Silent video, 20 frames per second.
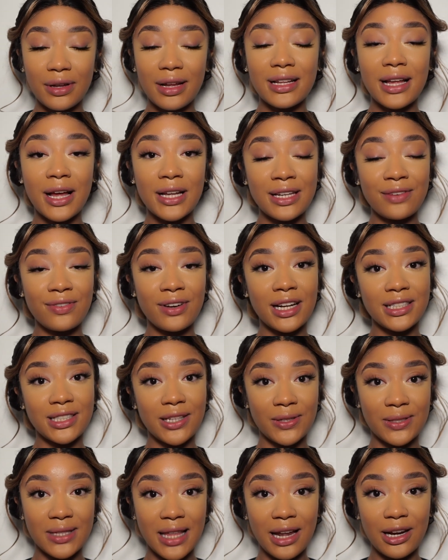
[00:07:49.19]
I didn't realise I
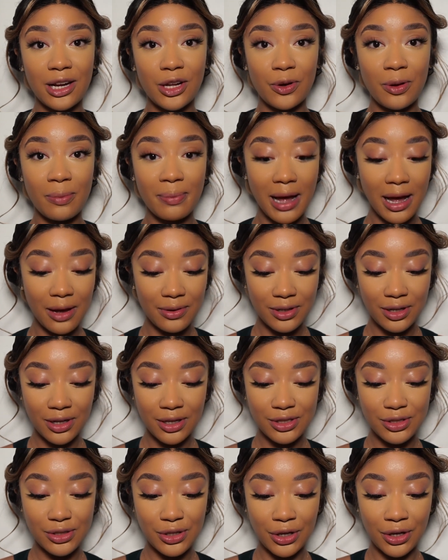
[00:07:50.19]
was that low on powder,
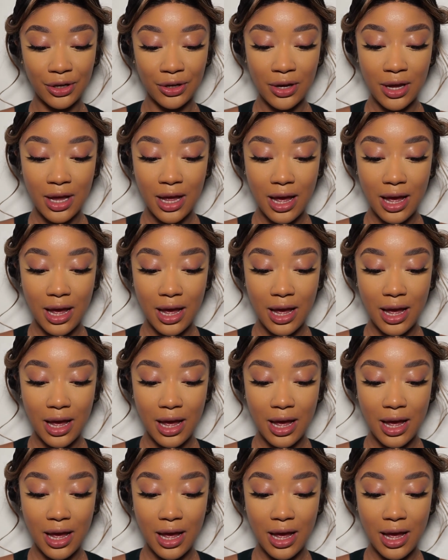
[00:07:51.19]
so